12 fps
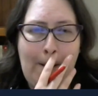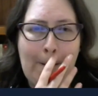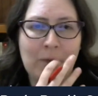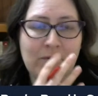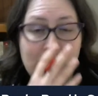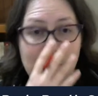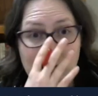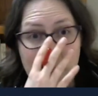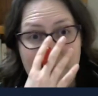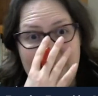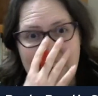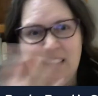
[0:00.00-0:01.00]
of
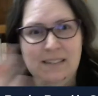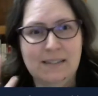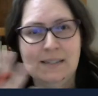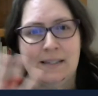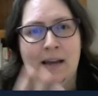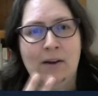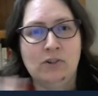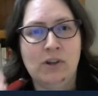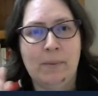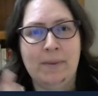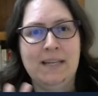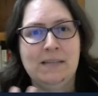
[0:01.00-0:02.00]
Japan society, or
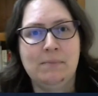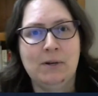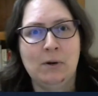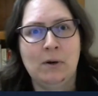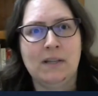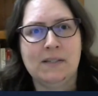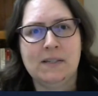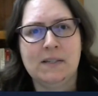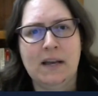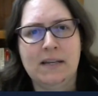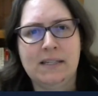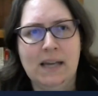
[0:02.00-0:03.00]
Japanese middle class
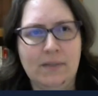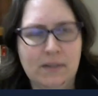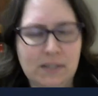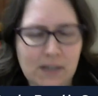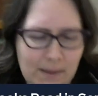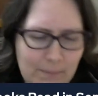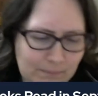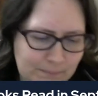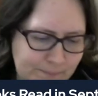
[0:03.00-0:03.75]
society at the time.